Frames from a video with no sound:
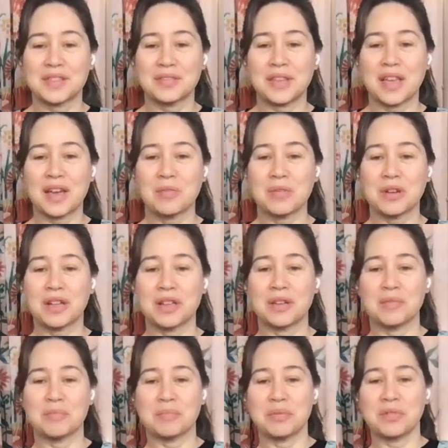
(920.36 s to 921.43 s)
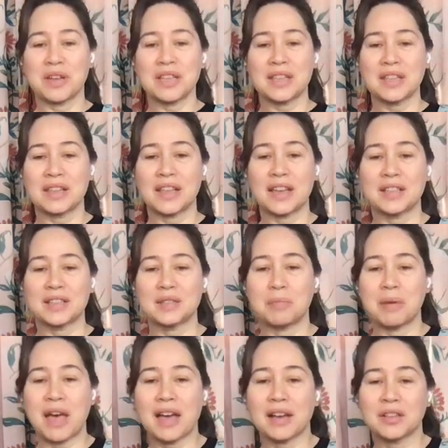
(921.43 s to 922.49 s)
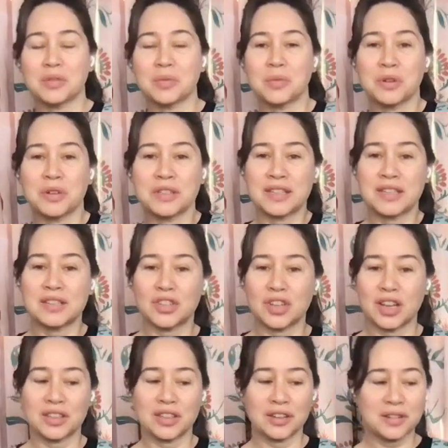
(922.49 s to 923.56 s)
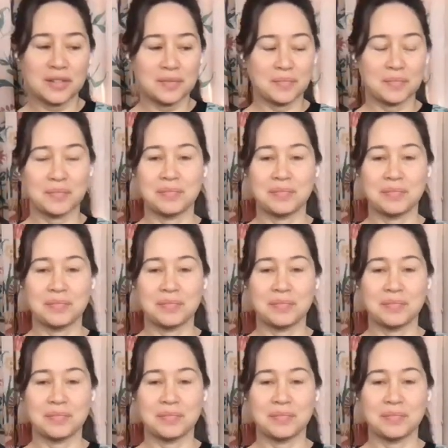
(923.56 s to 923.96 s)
So now we're going to bring the legs back towards each other